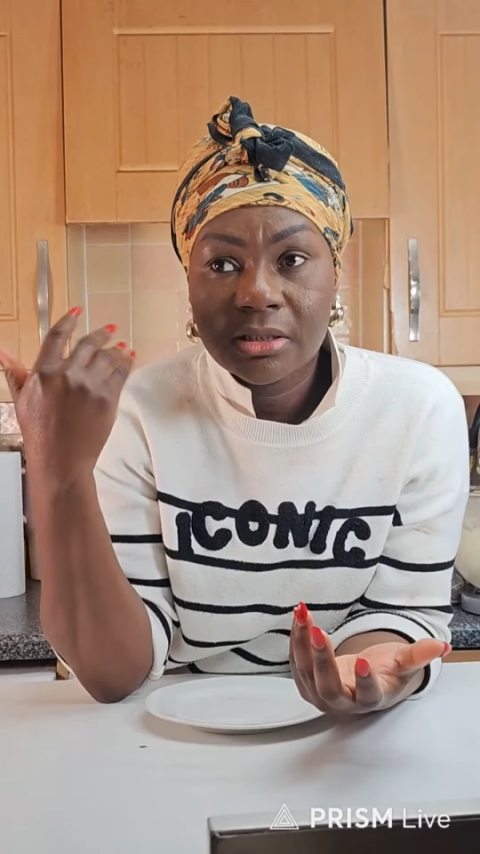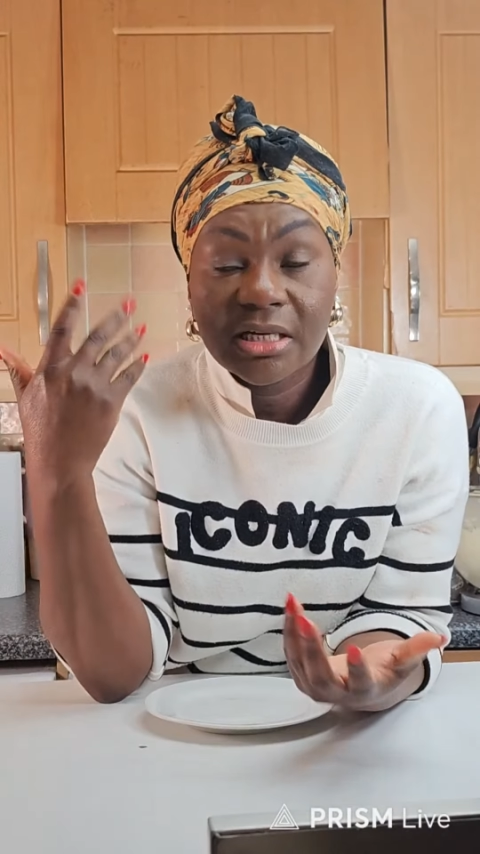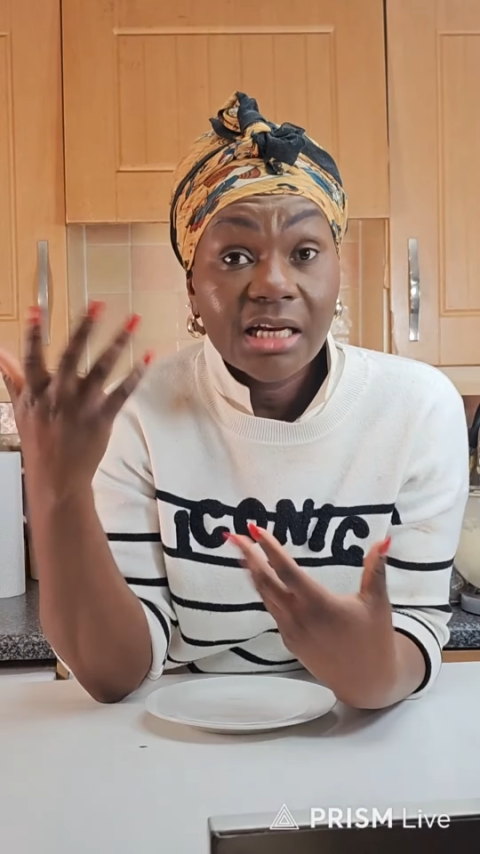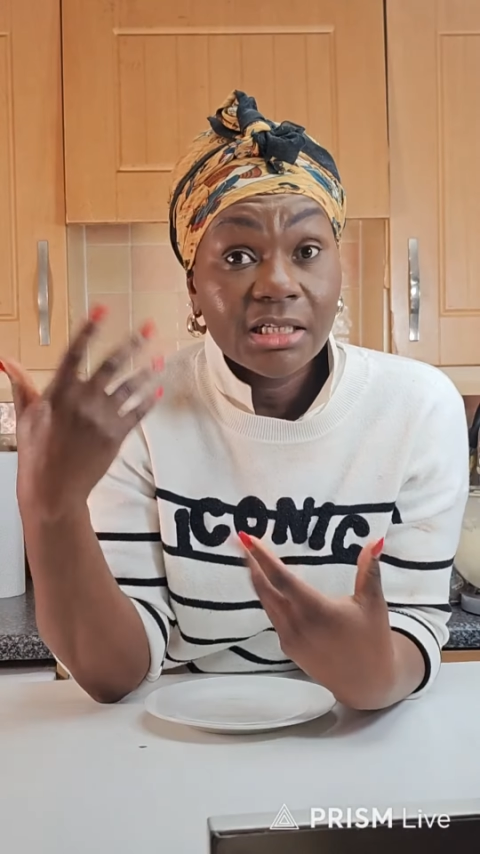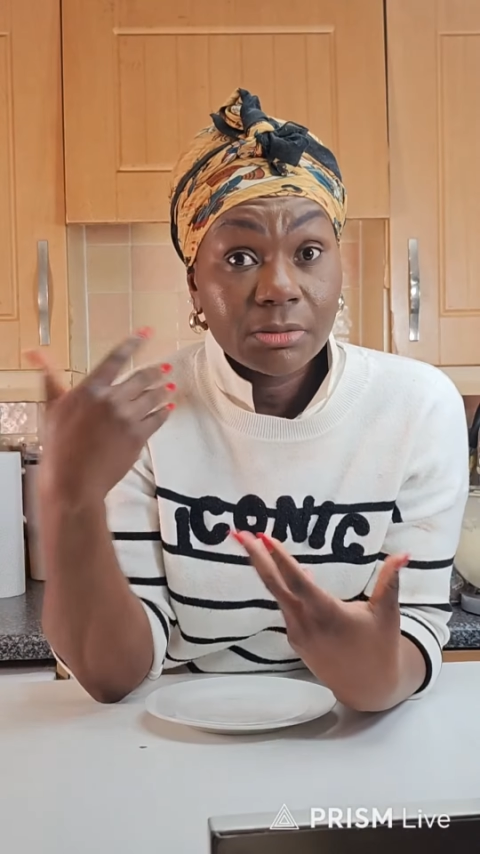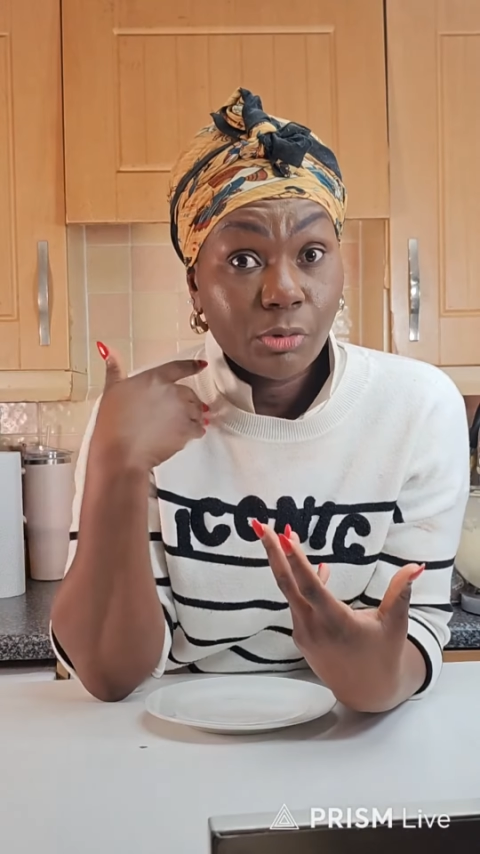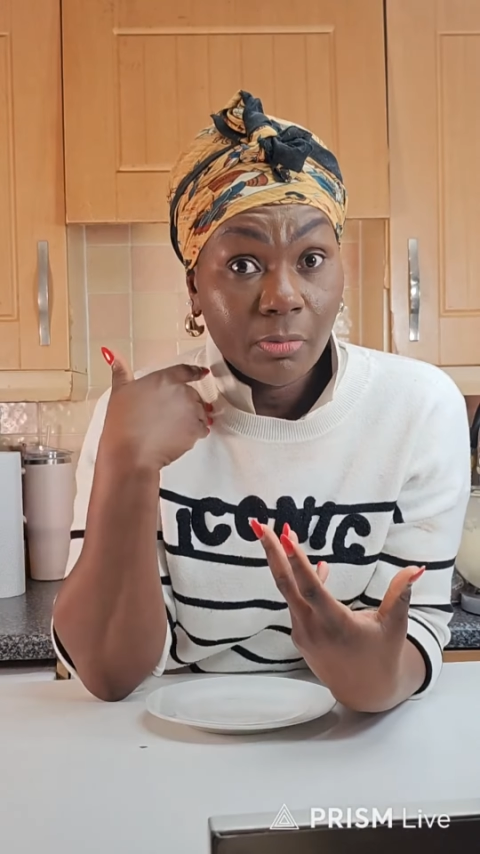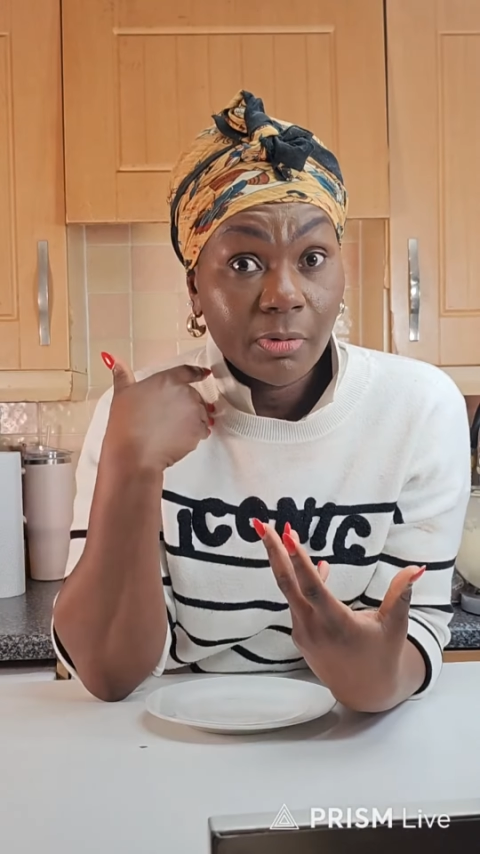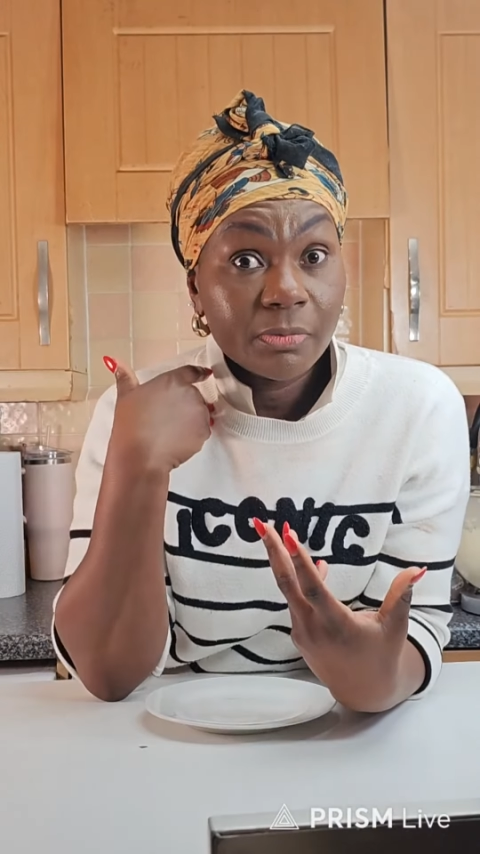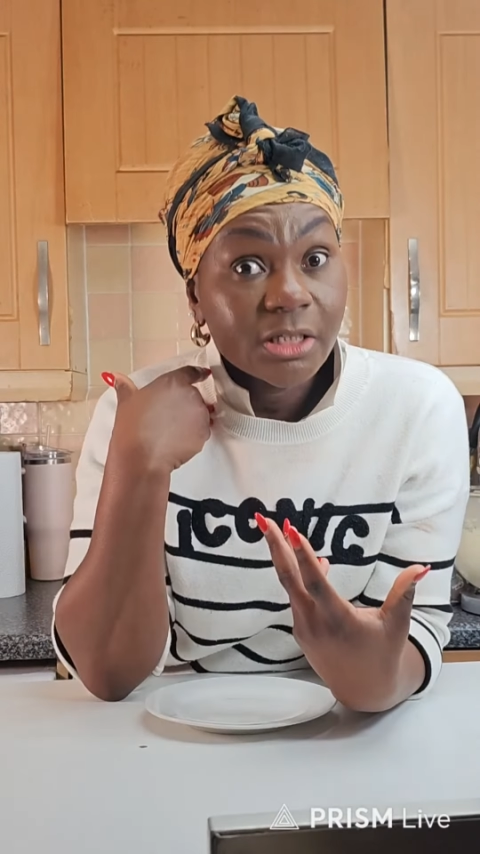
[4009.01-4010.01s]
That is
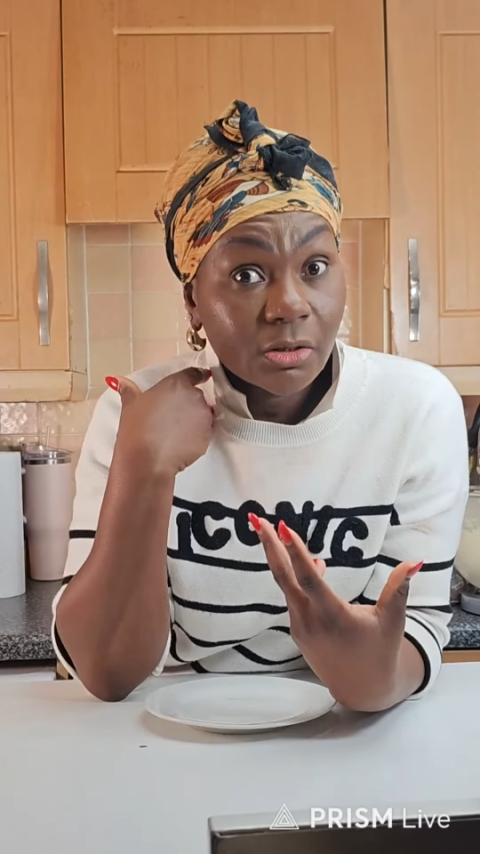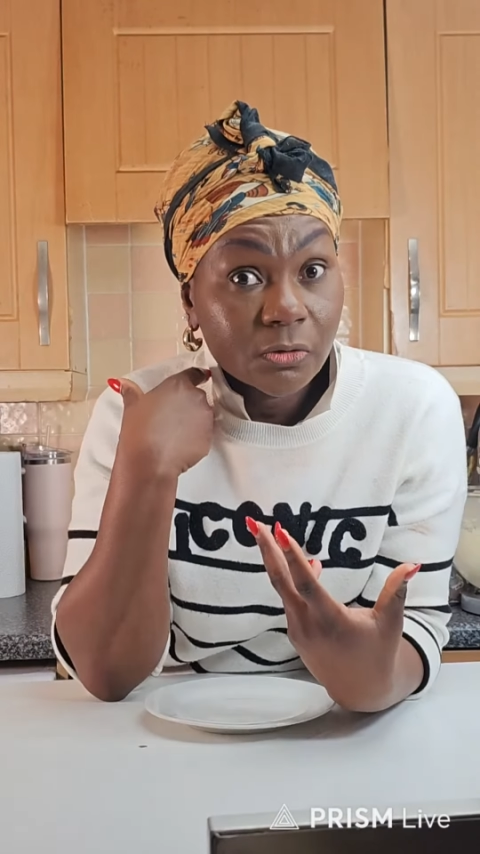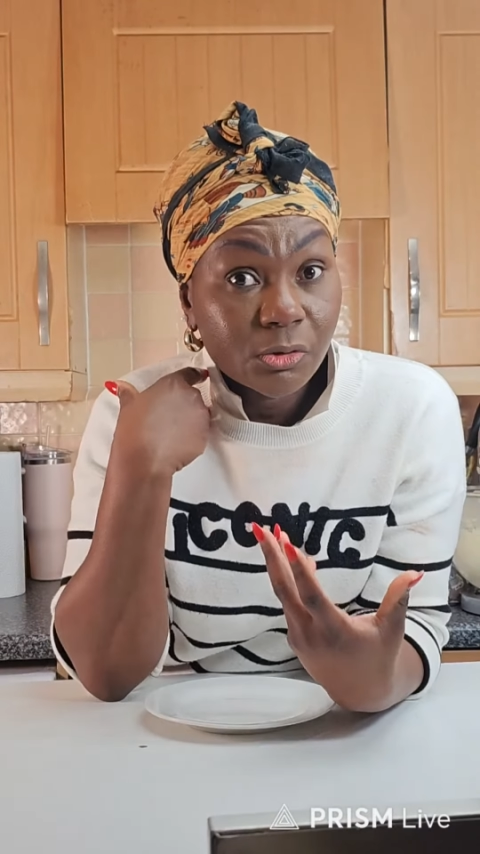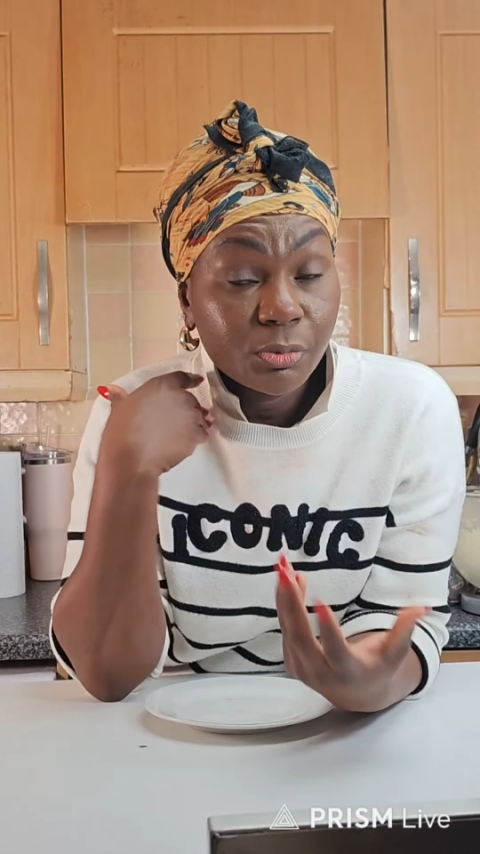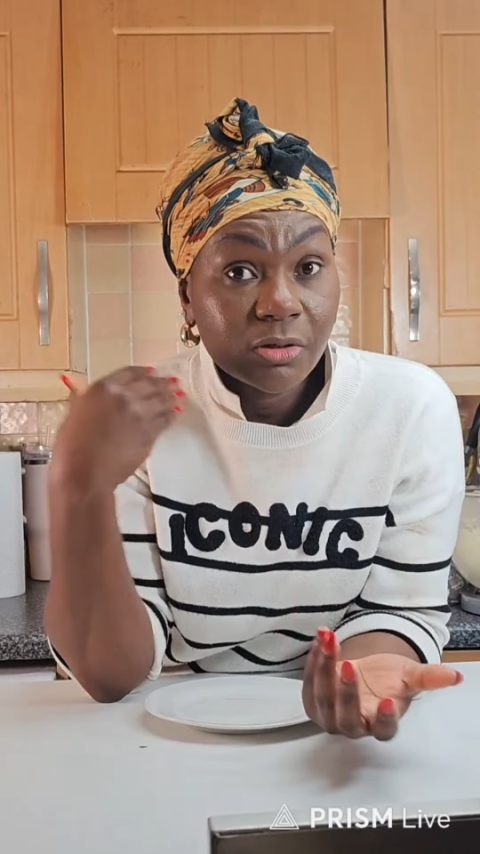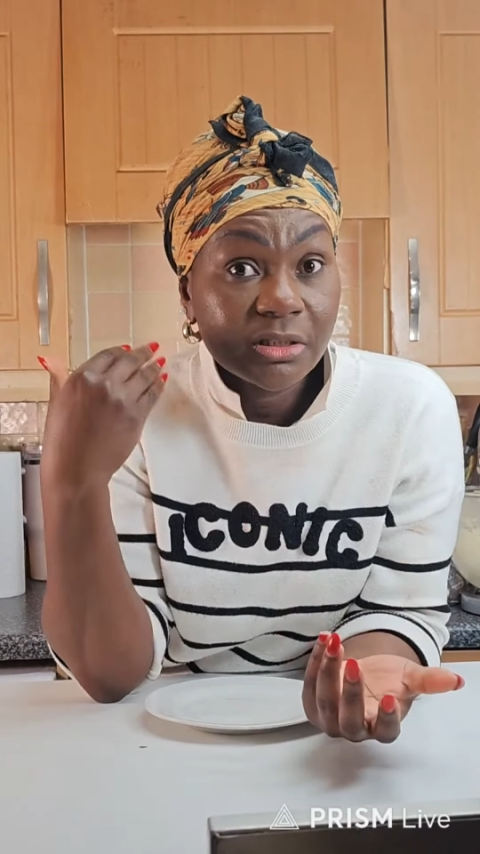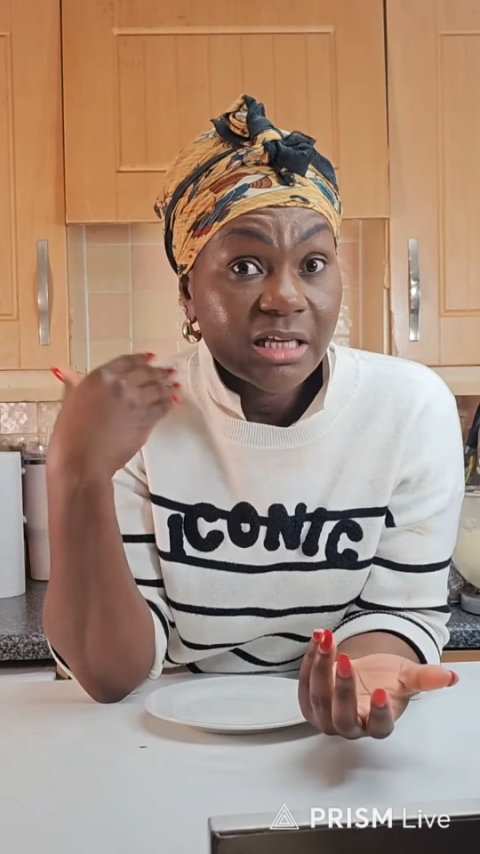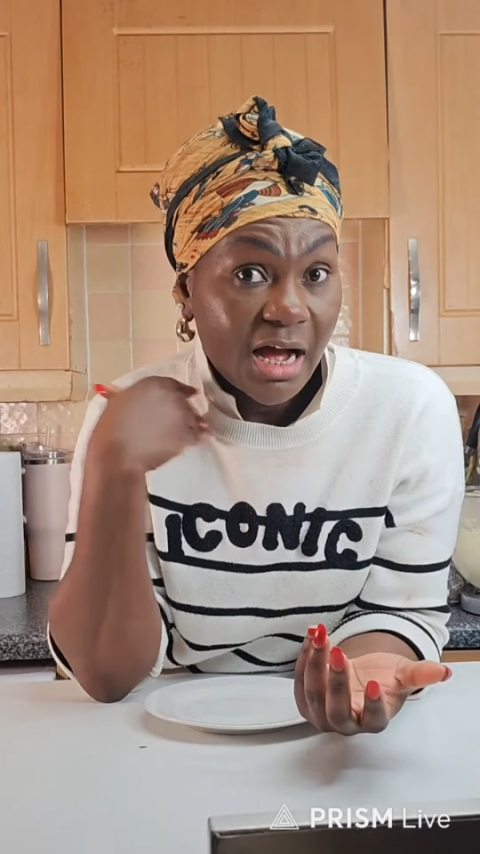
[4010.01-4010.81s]
probably also because